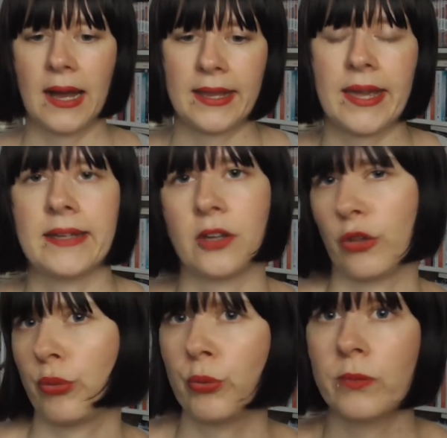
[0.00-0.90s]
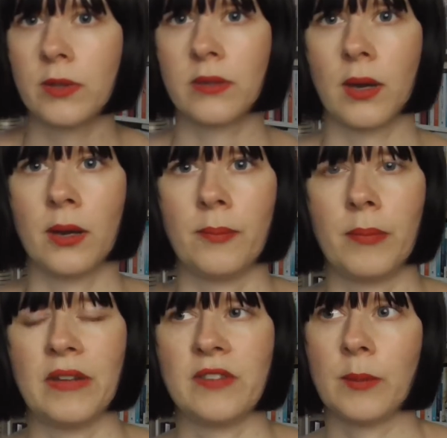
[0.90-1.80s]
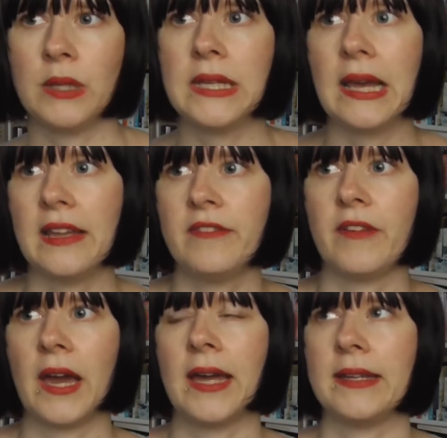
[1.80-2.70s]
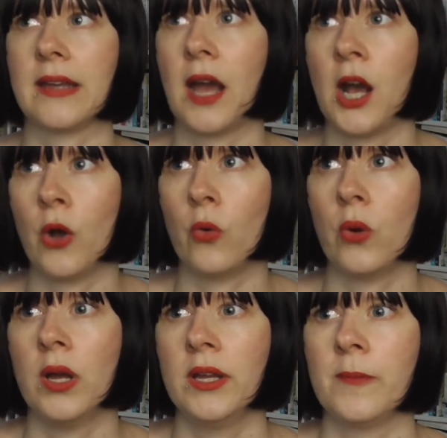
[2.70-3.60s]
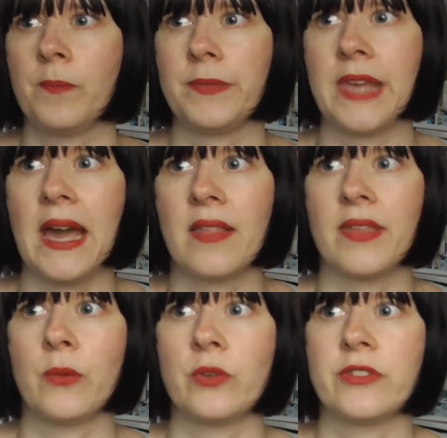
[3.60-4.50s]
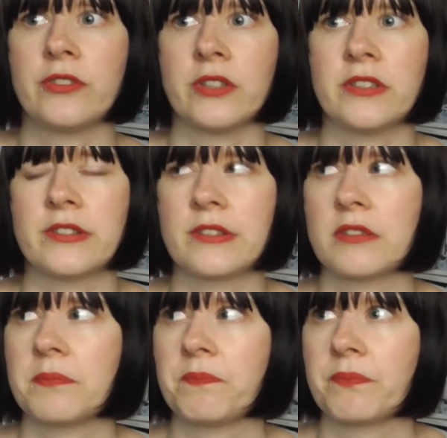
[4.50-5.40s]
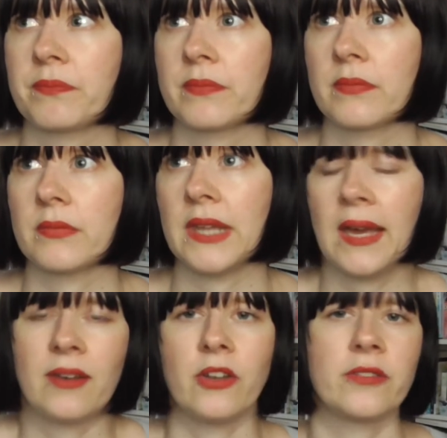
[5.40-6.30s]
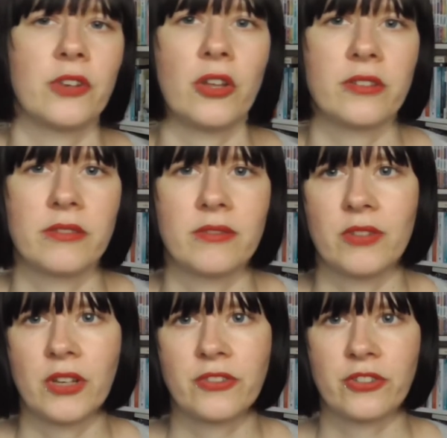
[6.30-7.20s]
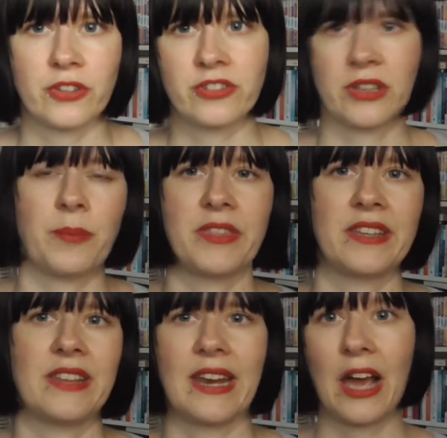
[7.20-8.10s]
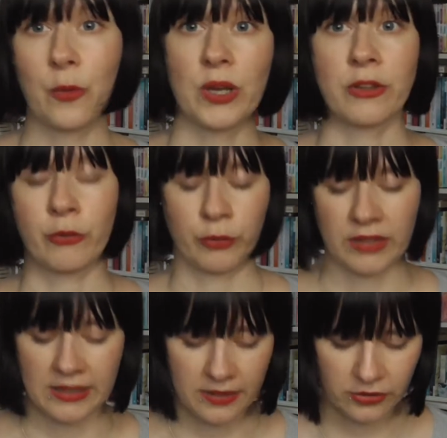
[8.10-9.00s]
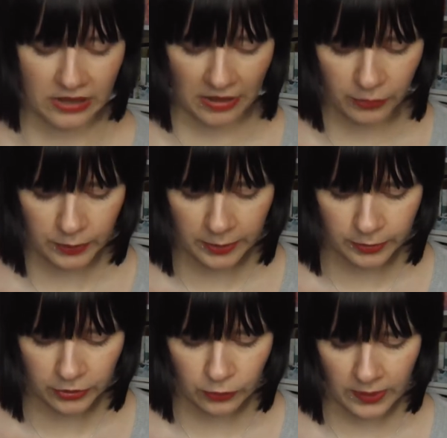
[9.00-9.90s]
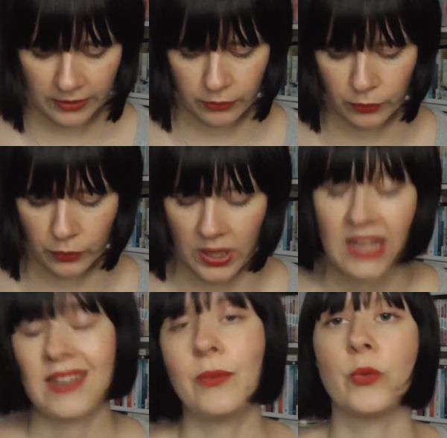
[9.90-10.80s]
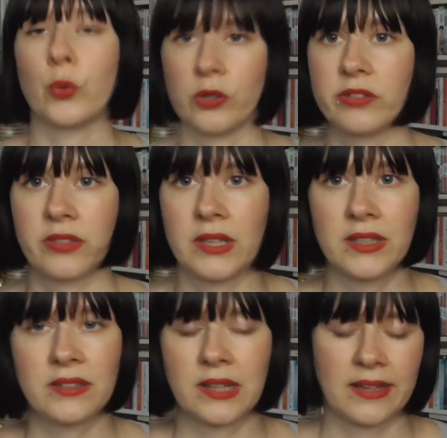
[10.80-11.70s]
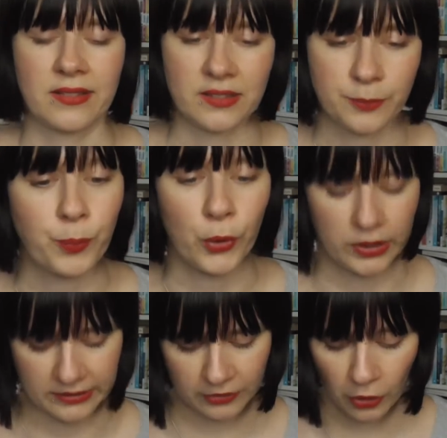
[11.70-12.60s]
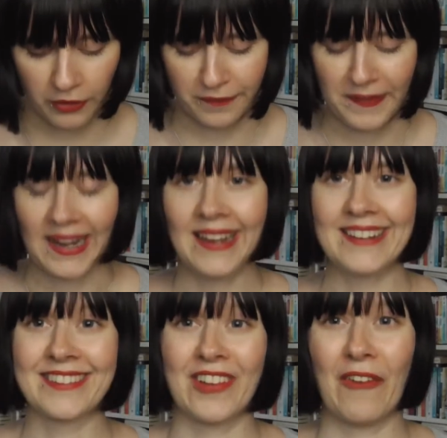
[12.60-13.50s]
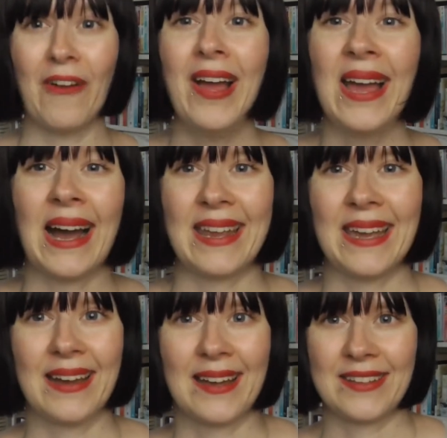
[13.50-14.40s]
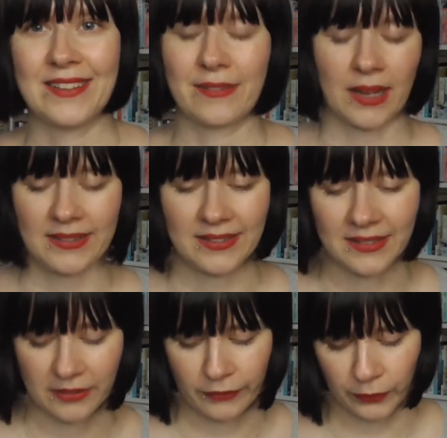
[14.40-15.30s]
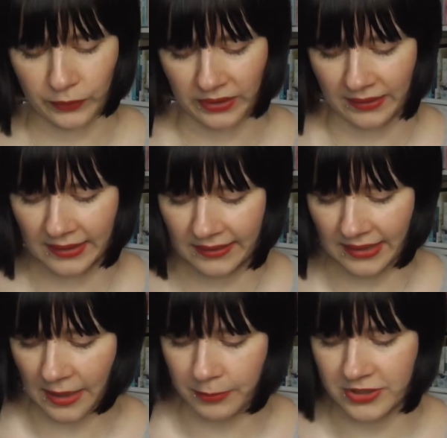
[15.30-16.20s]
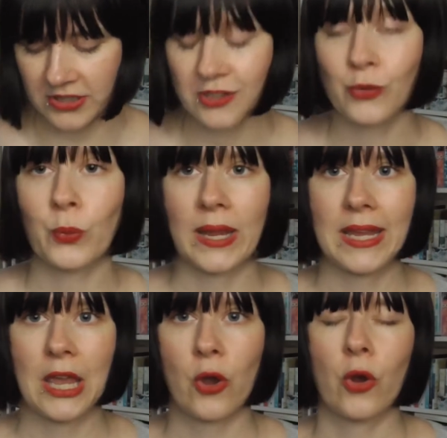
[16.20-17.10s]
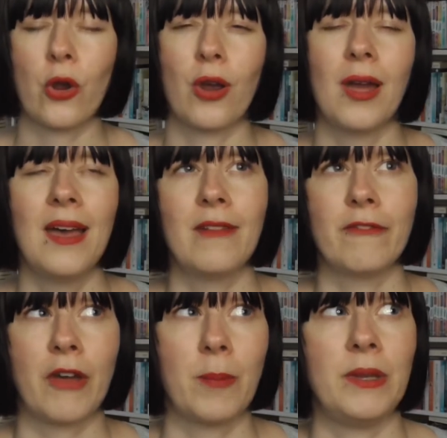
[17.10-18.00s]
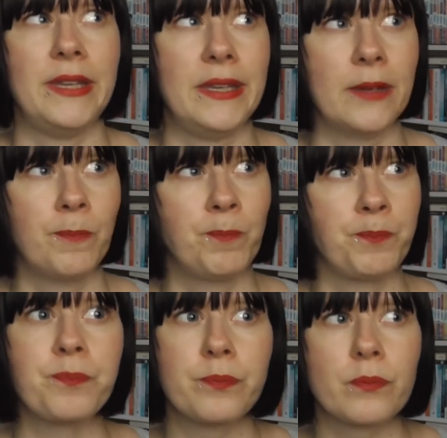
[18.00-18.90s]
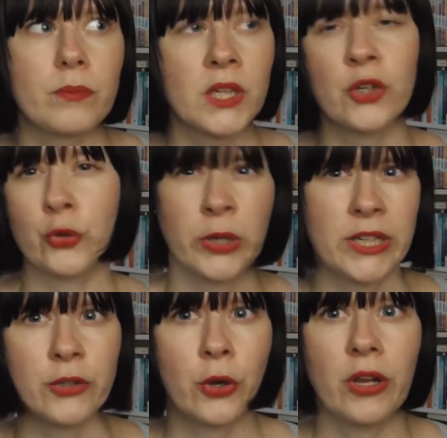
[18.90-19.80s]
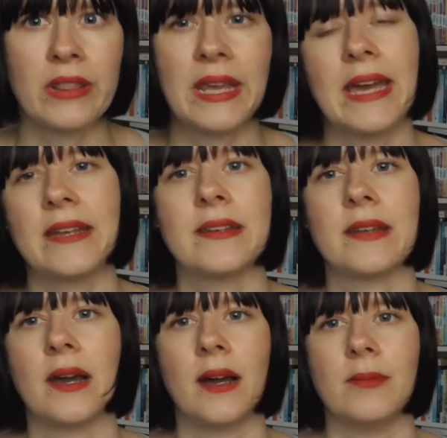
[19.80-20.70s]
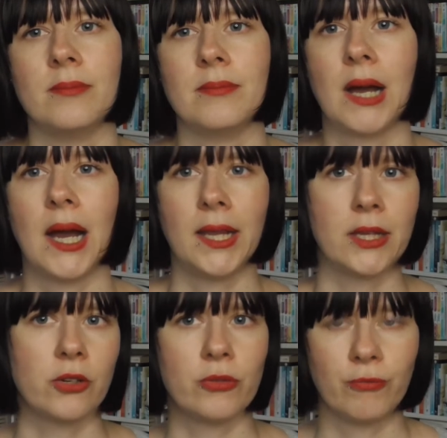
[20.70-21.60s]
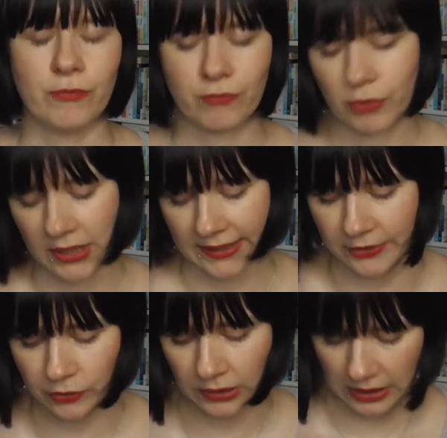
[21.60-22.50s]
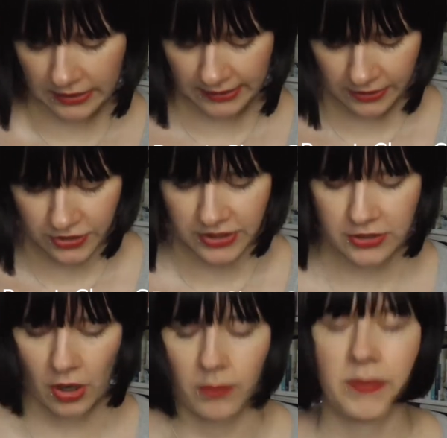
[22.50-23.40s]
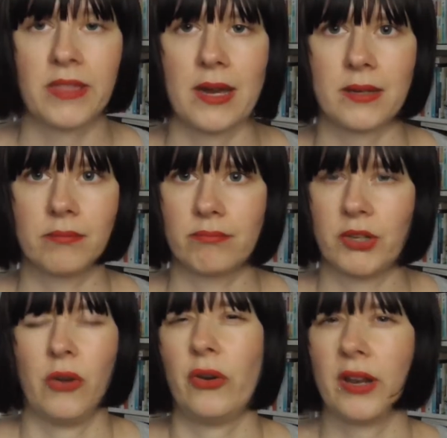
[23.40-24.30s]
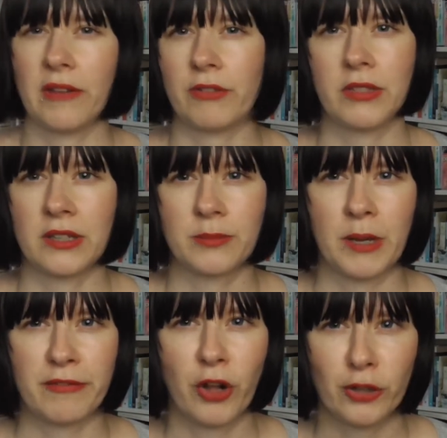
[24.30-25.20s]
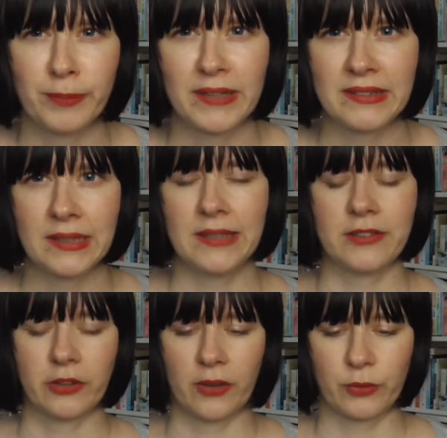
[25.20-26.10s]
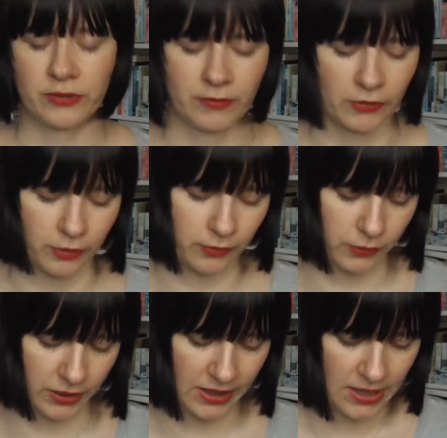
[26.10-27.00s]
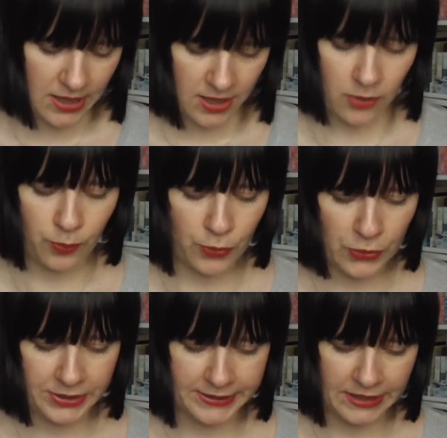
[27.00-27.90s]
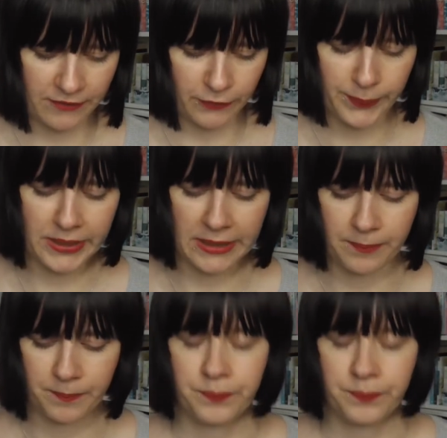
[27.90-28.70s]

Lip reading: I had gone through with my family life, and how, yeah, that was just... yeah, not just something that I went through, that there's other people who went through even worse things. Like, this book is horrifying, so I didn't live things like that, but just the way her family treated her in the end, I could relate to a lot, and it just taught me that, you know, not everything is my fault, basically. So that was very important day for me.